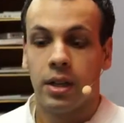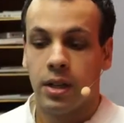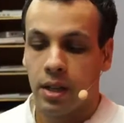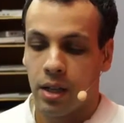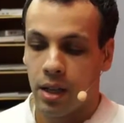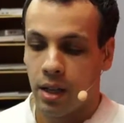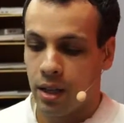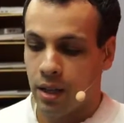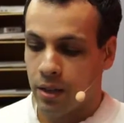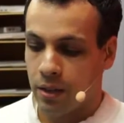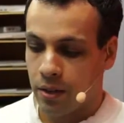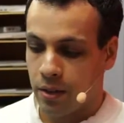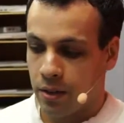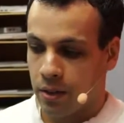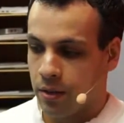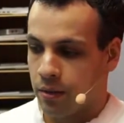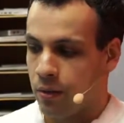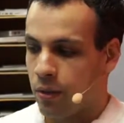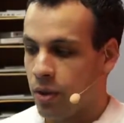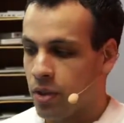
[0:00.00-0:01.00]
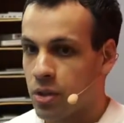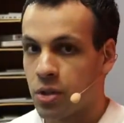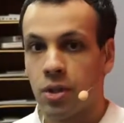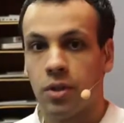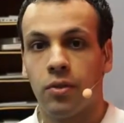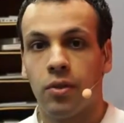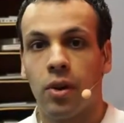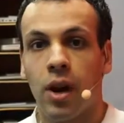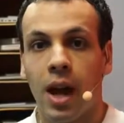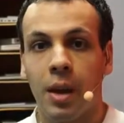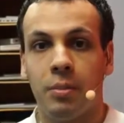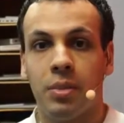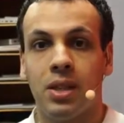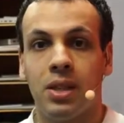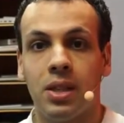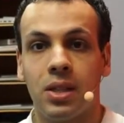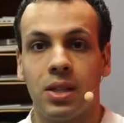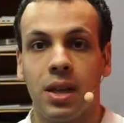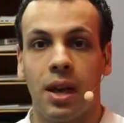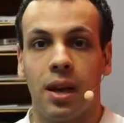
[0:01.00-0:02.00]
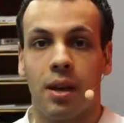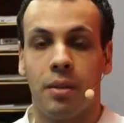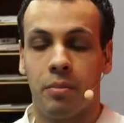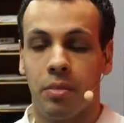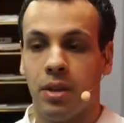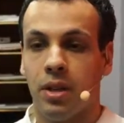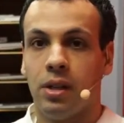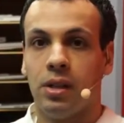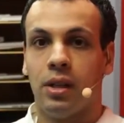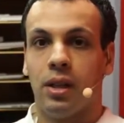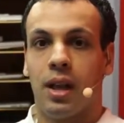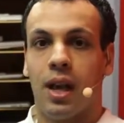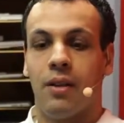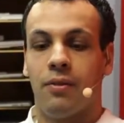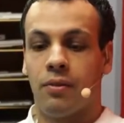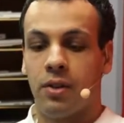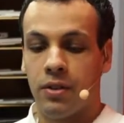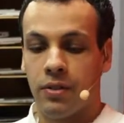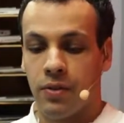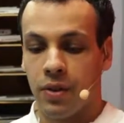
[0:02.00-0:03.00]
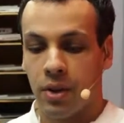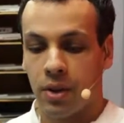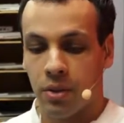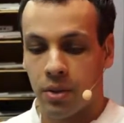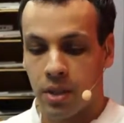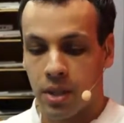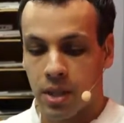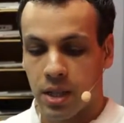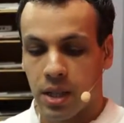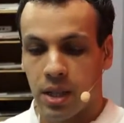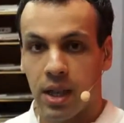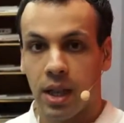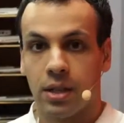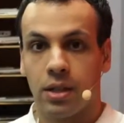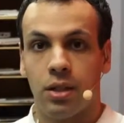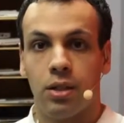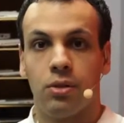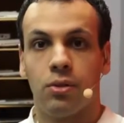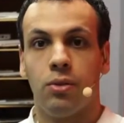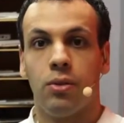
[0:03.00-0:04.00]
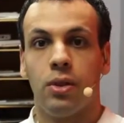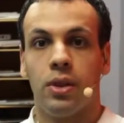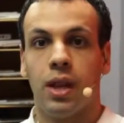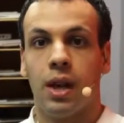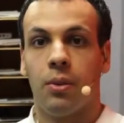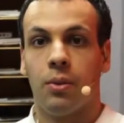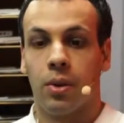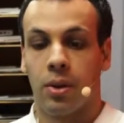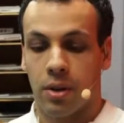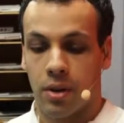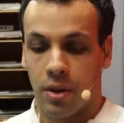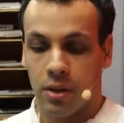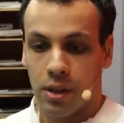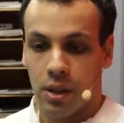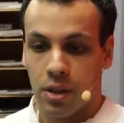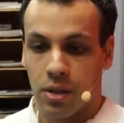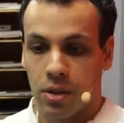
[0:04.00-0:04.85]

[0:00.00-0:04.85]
on a voice over IP setup, every phone is connected through the network.